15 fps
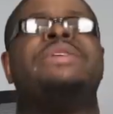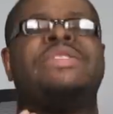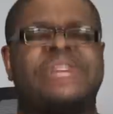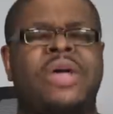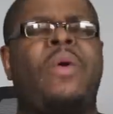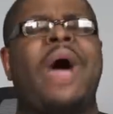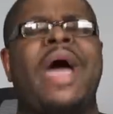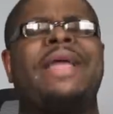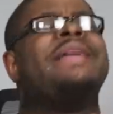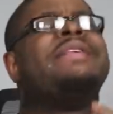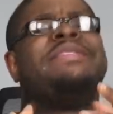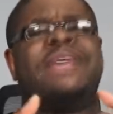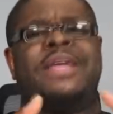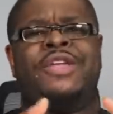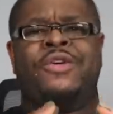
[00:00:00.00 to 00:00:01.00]
So I
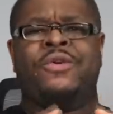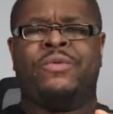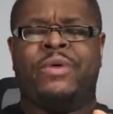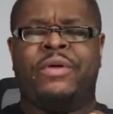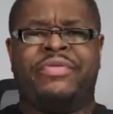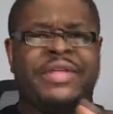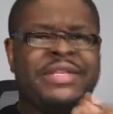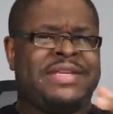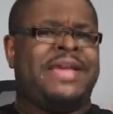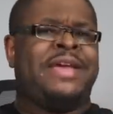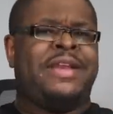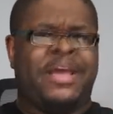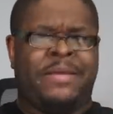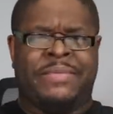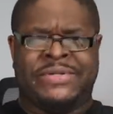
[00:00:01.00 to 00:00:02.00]
continued with the
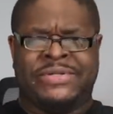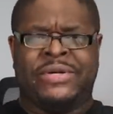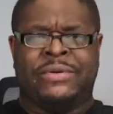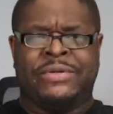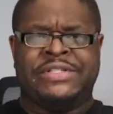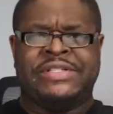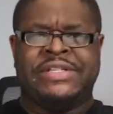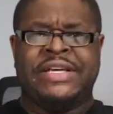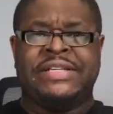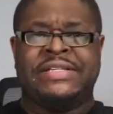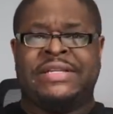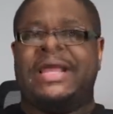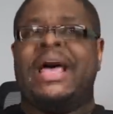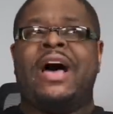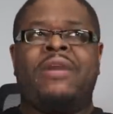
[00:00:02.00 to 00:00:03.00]
10-episode
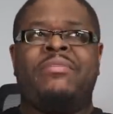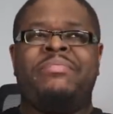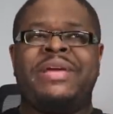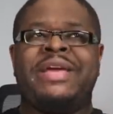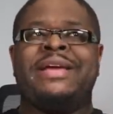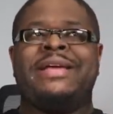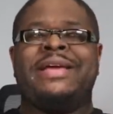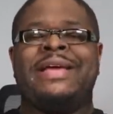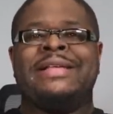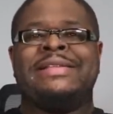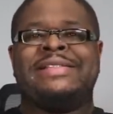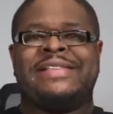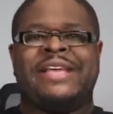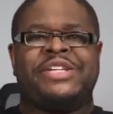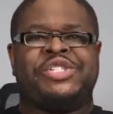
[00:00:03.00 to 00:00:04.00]
season, albeit in
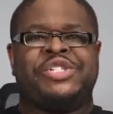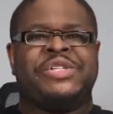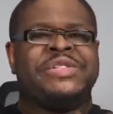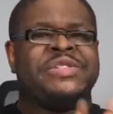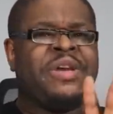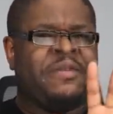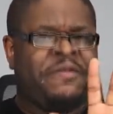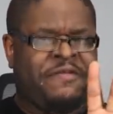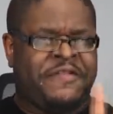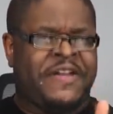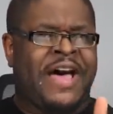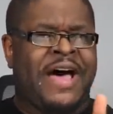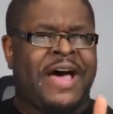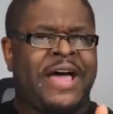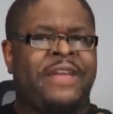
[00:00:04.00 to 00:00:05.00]
sessions of
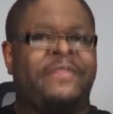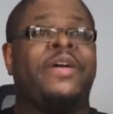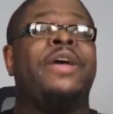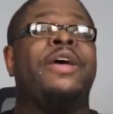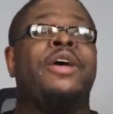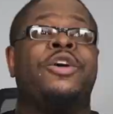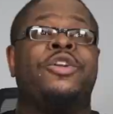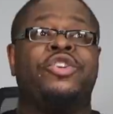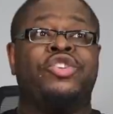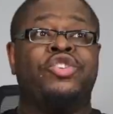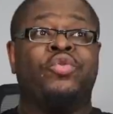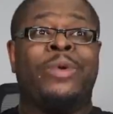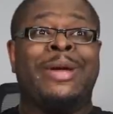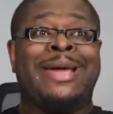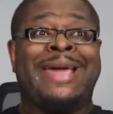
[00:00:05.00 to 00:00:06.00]
5,
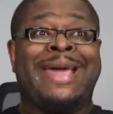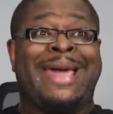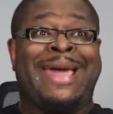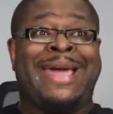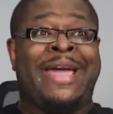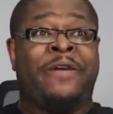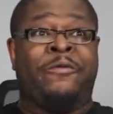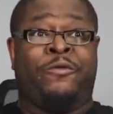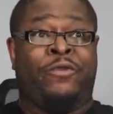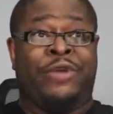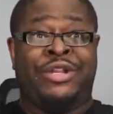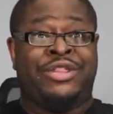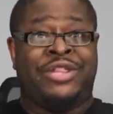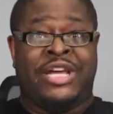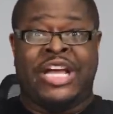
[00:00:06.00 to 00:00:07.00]
doing
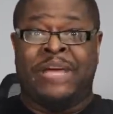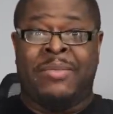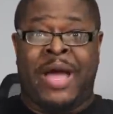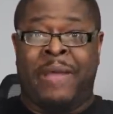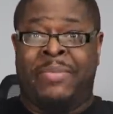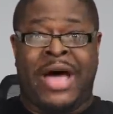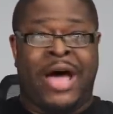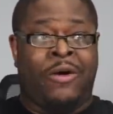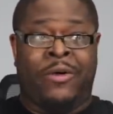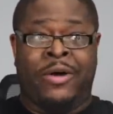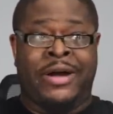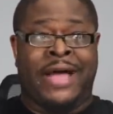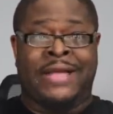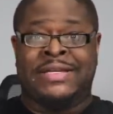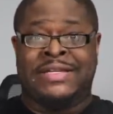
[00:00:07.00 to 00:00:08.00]
everything in my power
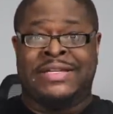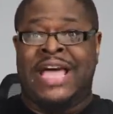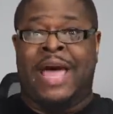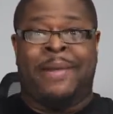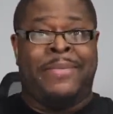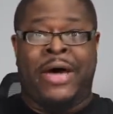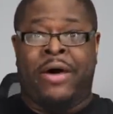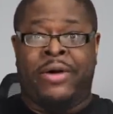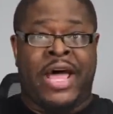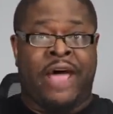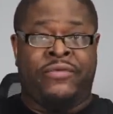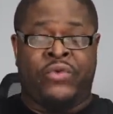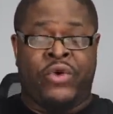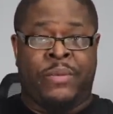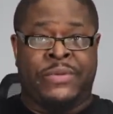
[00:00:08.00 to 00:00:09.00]
not to tap out
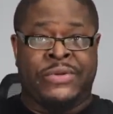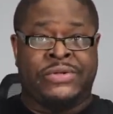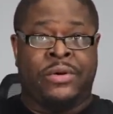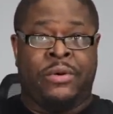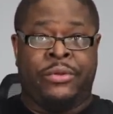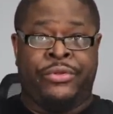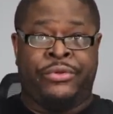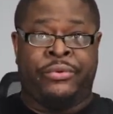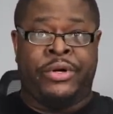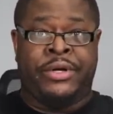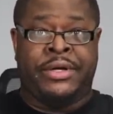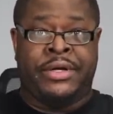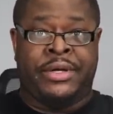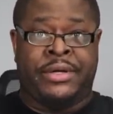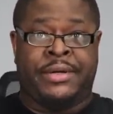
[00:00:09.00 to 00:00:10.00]
after episode
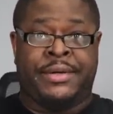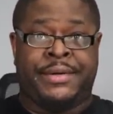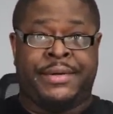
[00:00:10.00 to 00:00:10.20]
3.